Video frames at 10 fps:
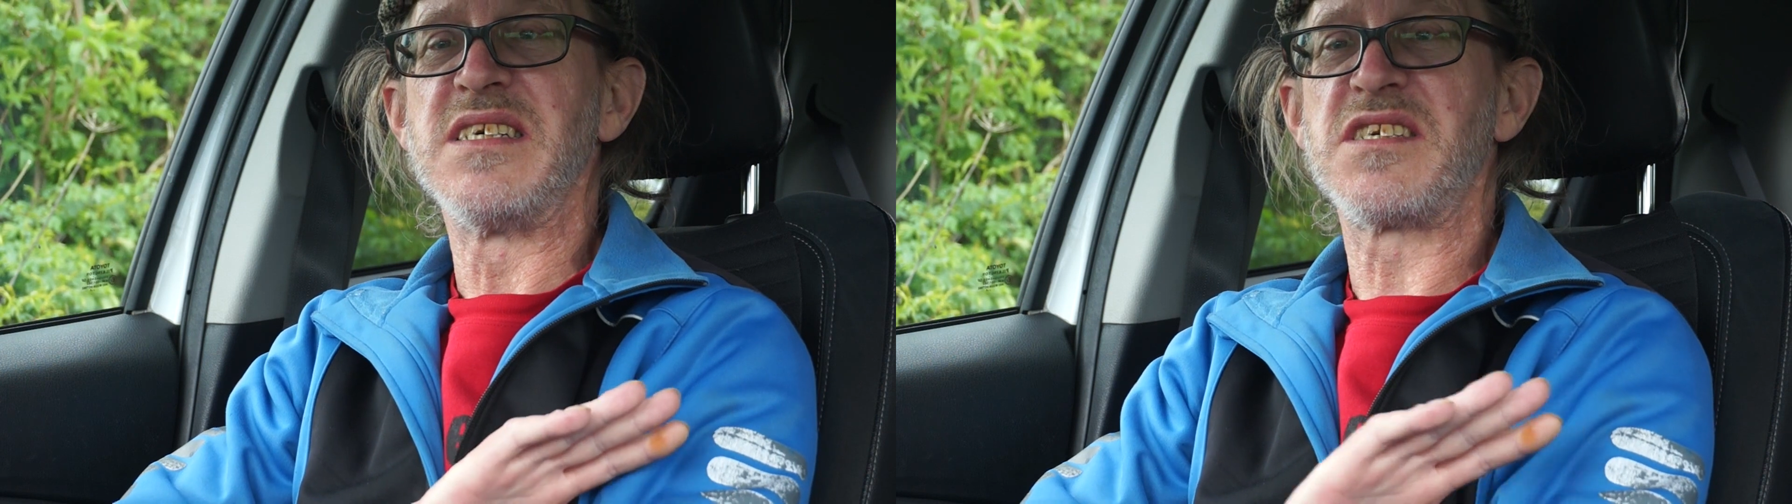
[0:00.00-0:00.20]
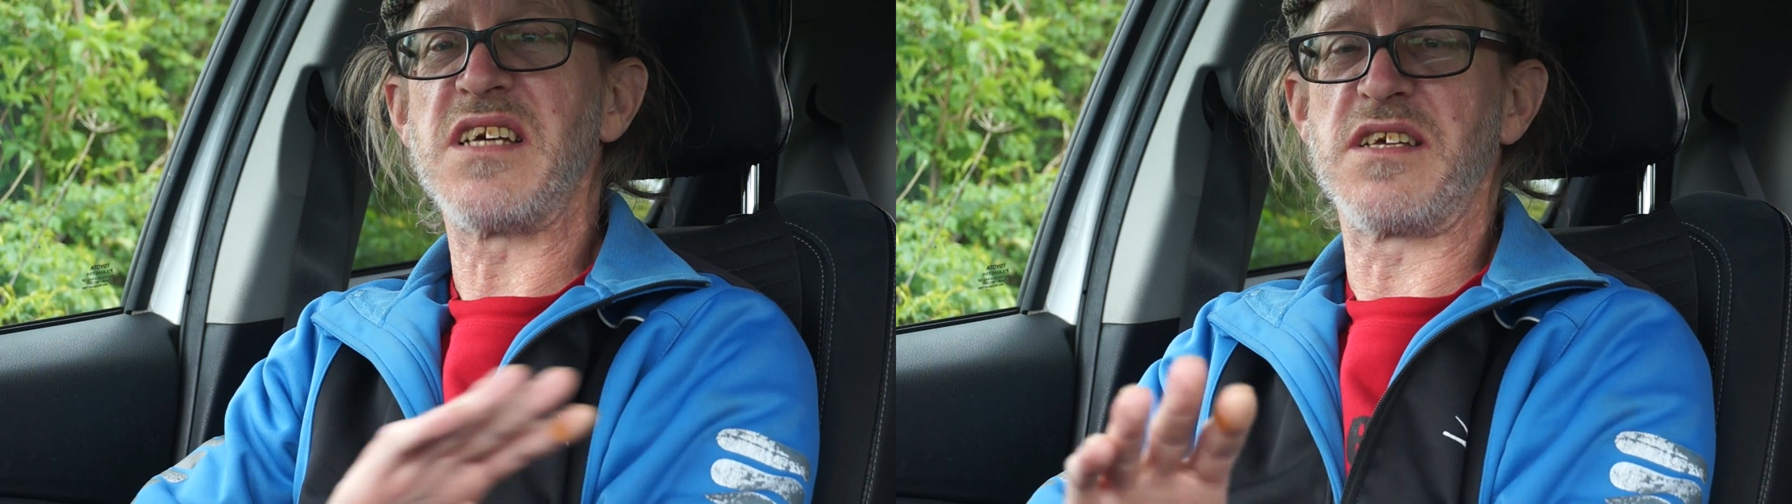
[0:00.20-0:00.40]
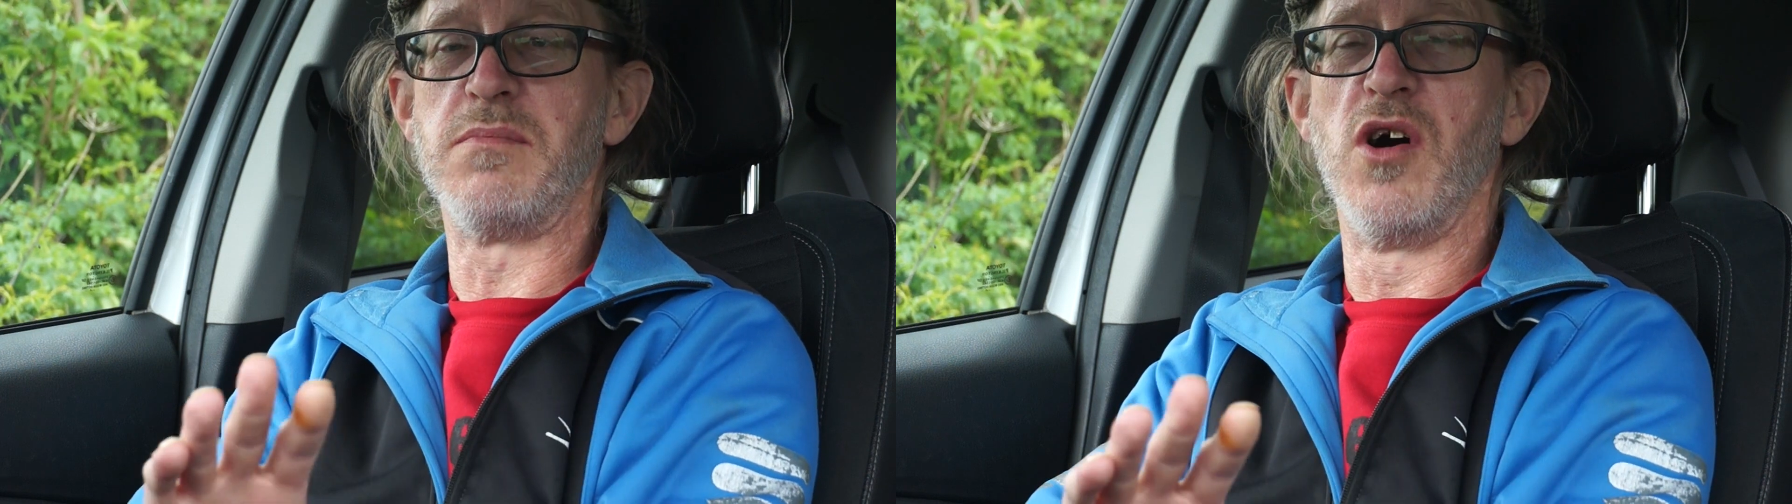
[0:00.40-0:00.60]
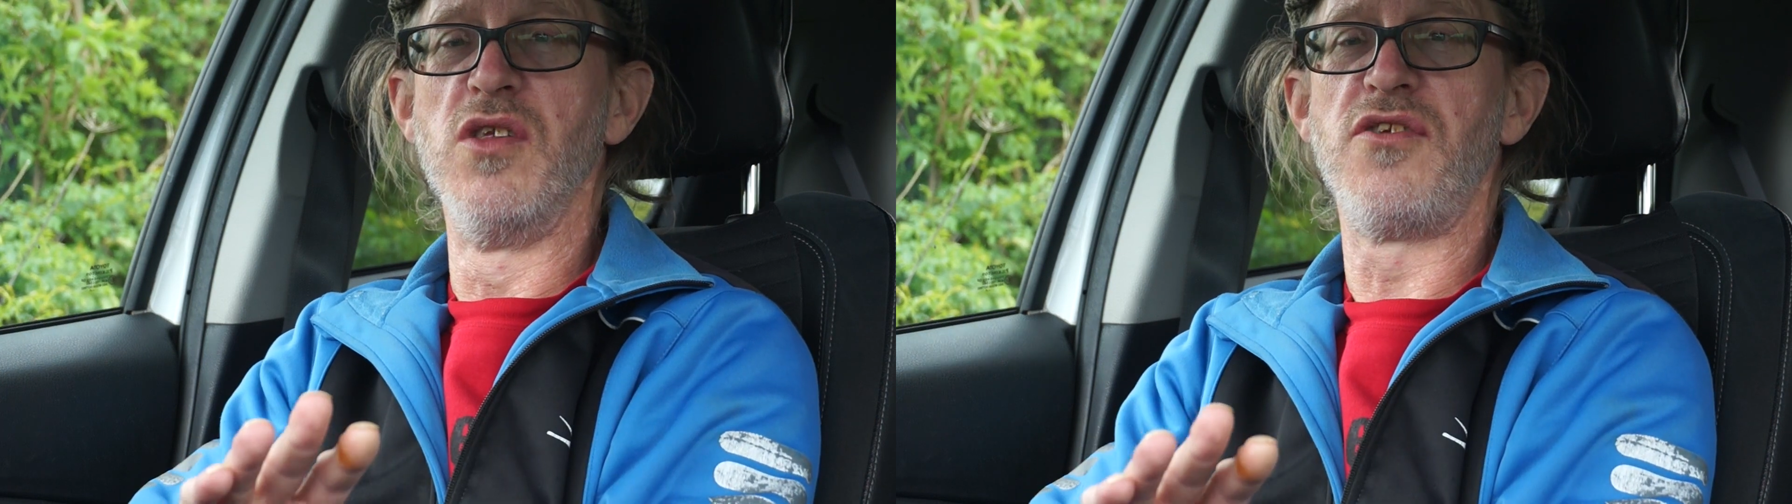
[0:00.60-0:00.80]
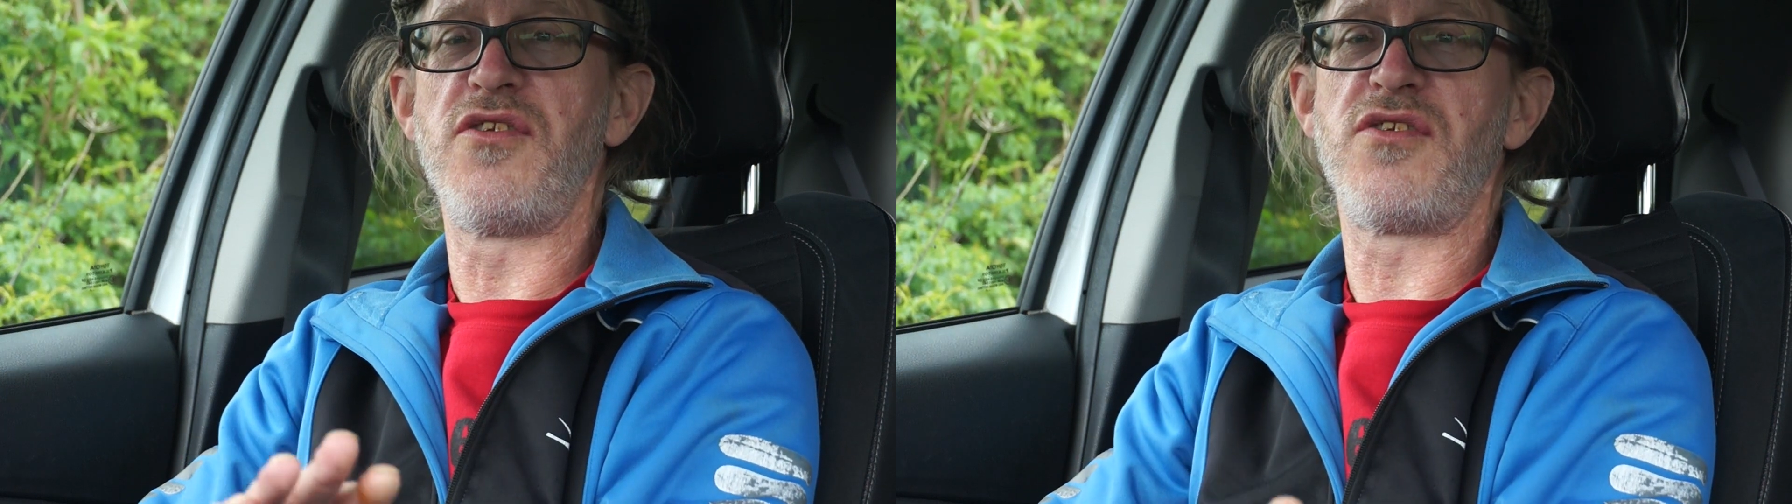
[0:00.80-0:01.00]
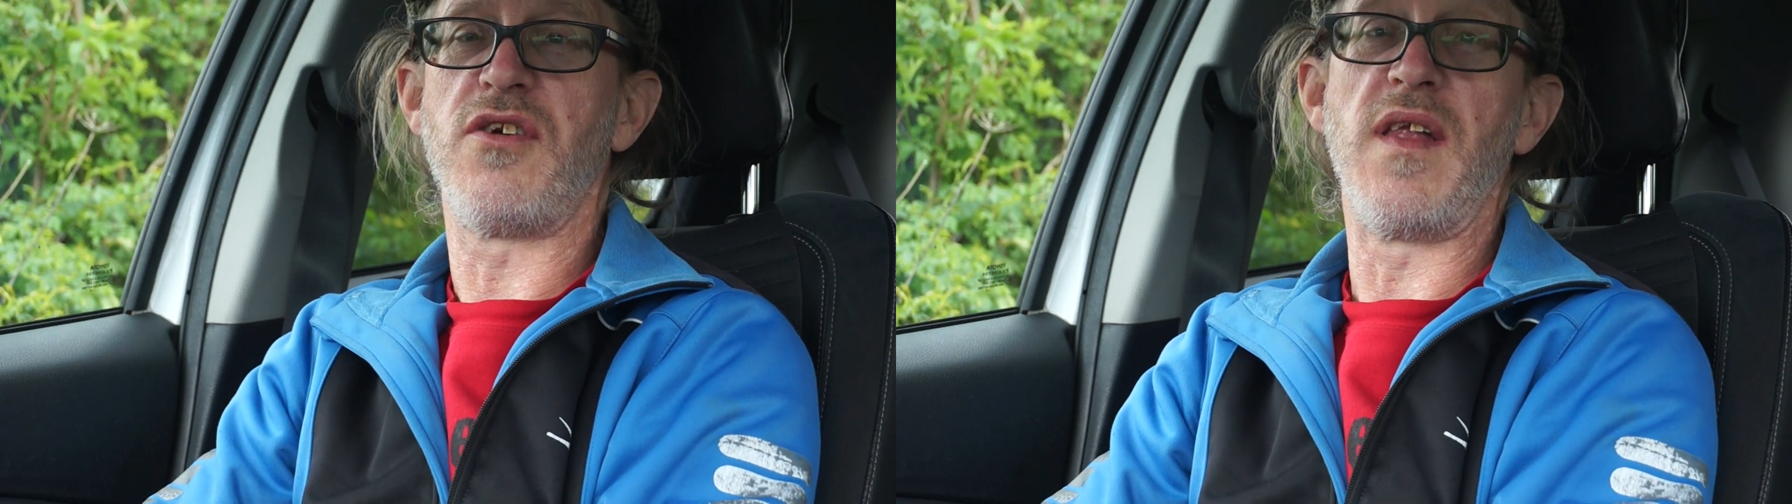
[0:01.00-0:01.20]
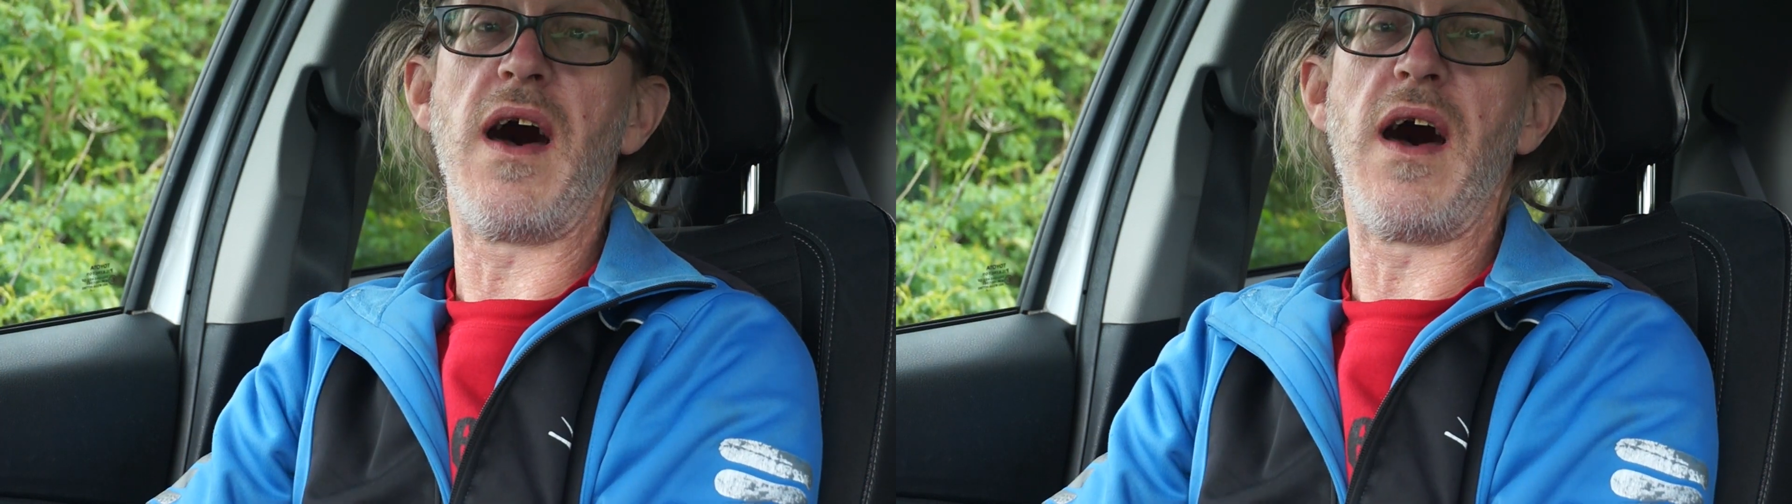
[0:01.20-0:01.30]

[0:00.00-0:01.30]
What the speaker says: 6 months, so